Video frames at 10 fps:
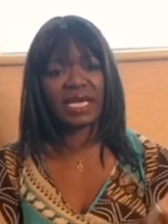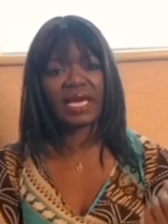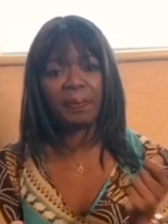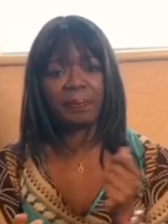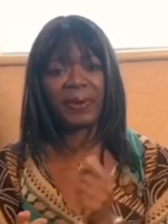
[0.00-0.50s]

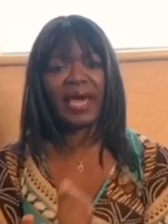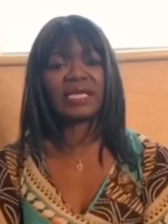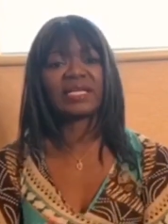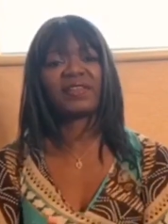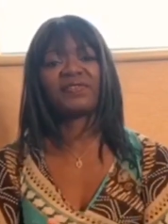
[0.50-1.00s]
take a
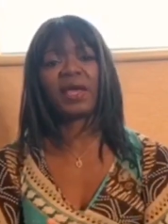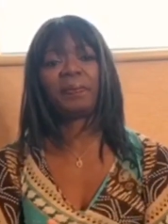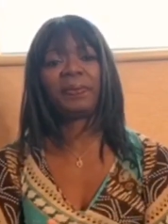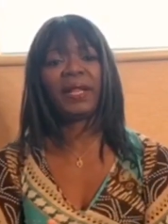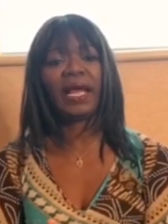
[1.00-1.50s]
page out of their
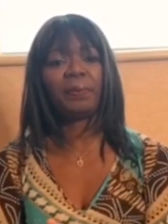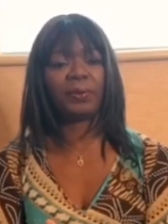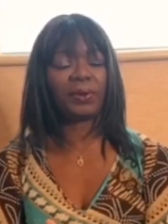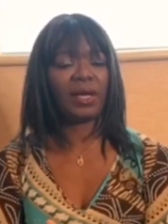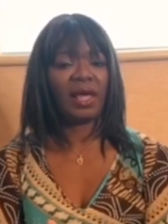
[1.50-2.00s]

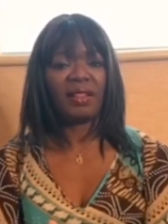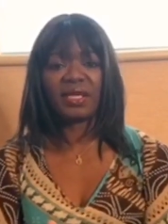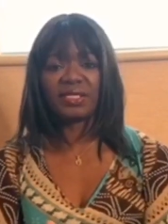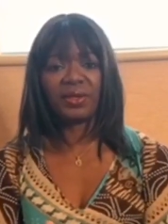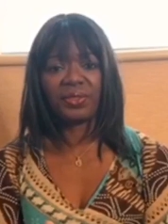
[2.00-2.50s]
playbook.
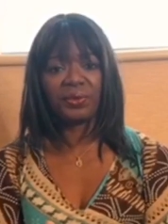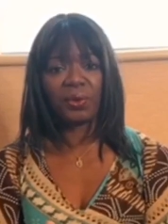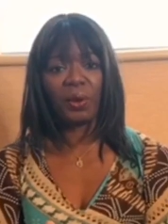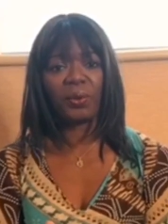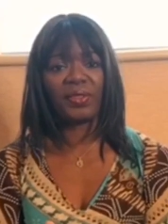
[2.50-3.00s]
There's nothing
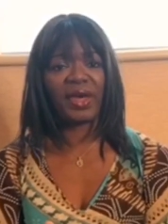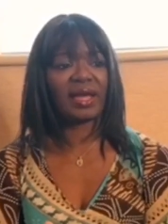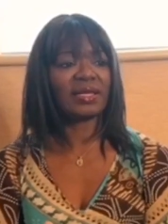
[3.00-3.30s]
wrong with that.